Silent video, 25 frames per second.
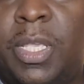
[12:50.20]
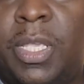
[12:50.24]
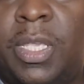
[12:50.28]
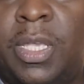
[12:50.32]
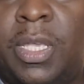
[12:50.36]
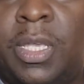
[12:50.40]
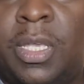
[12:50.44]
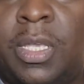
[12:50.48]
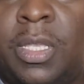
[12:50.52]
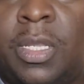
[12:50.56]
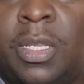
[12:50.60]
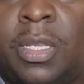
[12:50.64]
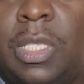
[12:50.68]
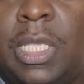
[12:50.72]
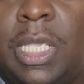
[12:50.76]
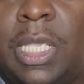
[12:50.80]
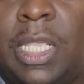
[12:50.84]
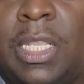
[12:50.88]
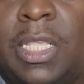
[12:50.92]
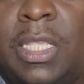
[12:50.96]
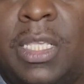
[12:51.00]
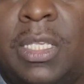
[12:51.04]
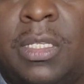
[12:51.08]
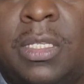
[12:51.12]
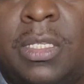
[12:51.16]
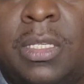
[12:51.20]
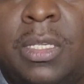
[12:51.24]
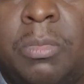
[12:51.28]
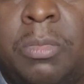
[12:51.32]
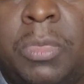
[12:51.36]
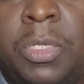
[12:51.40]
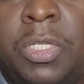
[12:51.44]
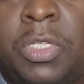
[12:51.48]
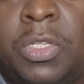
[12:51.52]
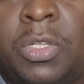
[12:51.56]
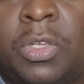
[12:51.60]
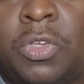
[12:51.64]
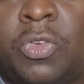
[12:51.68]
Gunn in his
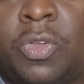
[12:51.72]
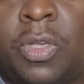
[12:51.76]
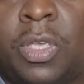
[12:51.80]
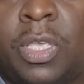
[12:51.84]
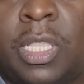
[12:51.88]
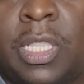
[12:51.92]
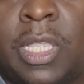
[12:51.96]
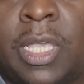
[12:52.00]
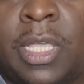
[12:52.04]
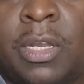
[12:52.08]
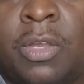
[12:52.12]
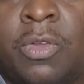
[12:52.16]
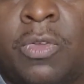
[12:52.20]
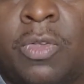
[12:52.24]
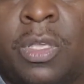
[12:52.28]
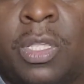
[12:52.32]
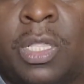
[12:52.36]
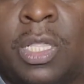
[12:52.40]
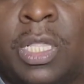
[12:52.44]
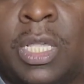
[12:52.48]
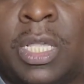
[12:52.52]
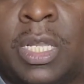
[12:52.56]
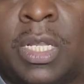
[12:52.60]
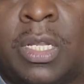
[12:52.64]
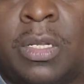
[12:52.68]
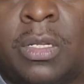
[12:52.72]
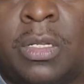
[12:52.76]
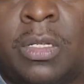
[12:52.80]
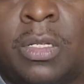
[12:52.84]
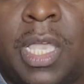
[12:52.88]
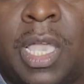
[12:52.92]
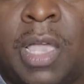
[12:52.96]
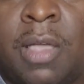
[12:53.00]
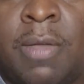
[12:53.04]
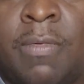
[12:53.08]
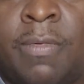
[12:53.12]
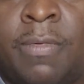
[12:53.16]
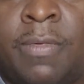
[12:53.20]
Mr. Crooked Letter
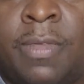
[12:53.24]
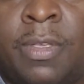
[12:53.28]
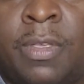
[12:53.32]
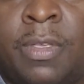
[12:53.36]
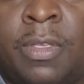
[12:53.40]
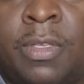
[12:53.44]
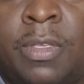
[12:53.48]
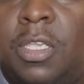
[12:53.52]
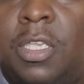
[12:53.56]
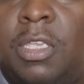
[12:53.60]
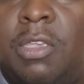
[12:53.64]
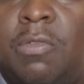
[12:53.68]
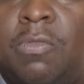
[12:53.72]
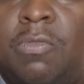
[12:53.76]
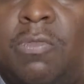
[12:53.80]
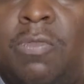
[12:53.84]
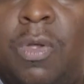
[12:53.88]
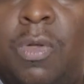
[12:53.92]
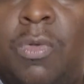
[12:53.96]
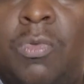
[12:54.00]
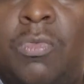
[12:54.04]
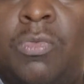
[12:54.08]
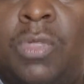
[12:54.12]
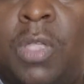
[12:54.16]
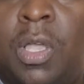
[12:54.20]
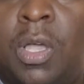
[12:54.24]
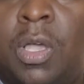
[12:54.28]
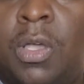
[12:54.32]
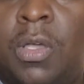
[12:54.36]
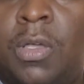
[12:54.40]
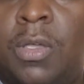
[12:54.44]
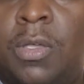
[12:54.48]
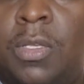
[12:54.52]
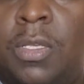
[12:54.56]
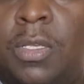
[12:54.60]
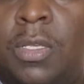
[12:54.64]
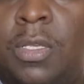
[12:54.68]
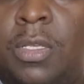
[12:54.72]
outfit. Get Road
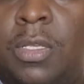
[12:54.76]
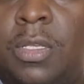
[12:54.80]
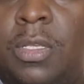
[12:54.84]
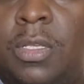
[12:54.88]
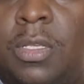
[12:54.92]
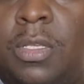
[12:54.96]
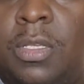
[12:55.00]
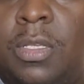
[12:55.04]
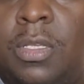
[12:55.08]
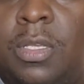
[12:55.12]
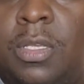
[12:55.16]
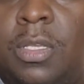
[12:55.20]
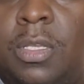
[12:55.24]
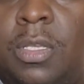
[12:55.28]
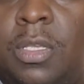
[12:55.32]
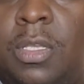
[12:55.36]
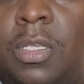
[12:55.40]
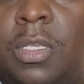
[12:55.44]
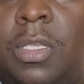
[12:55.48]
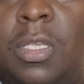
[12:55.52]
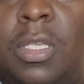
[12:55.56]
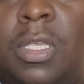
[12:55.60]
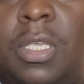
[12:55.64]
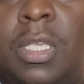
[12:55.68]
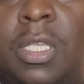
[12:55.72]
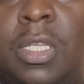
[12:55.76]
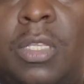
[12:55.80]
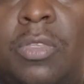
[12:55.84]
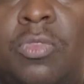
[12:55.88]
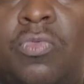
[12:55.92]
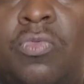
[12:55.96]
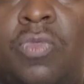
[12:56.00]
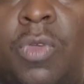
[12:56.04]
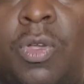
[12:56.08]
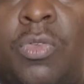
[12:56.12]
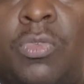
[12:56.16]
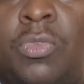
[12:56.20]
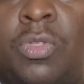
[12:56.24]
Dogg in his
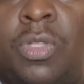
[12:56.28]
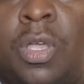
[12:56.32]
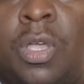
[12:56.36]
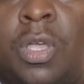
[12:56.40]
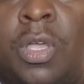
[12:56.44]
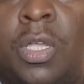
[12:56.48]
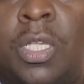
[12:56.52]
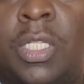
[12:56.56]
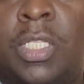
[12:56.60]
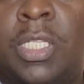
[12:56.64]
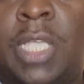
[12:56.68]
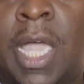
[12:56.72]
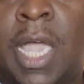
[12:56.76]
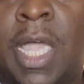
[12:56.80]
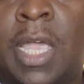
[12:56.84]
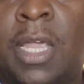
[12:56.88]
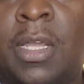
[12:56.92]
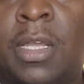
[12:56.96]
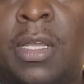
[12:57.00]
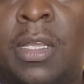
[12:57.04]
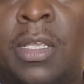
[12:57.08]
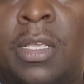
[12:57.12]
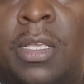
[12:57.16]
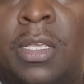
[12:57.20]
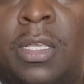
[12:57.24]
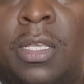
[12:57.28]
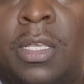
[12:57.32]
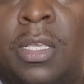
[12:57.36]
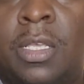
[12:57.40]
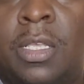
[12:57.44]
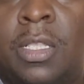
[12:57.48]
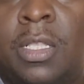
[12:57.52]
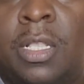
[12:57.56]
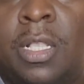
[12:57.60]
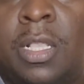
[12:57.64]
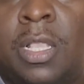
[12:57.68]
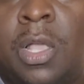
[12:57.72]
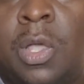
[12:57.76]
Road Dogg attire,
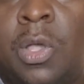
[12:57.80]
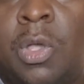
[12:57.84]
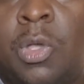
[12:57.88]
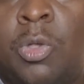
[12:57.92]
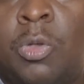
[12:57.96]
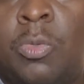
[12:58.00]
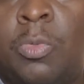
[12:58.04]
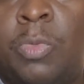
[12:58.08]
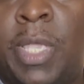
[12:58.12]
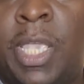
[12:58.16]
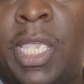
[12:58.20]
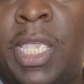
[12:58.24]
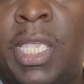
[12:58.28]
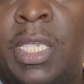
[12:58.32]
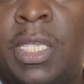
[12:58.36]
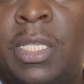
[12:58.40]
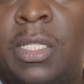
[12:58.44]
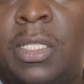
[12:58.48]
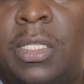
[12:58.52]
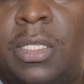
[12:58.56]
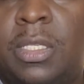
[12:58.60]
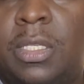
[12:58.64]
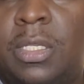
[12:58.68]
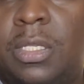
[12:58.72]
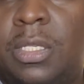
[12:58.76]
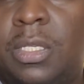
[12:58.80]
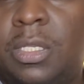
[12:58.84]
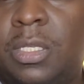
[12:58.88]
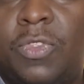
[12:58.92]
long pants.